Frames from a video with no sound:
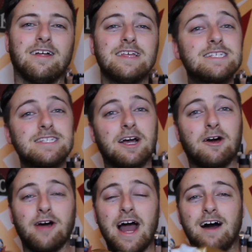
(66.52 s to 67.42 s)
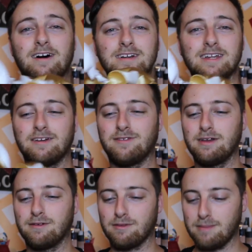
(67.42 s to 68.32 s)
Now this is the crown. If
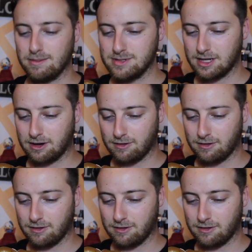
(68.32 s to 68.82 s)
anyone remembers the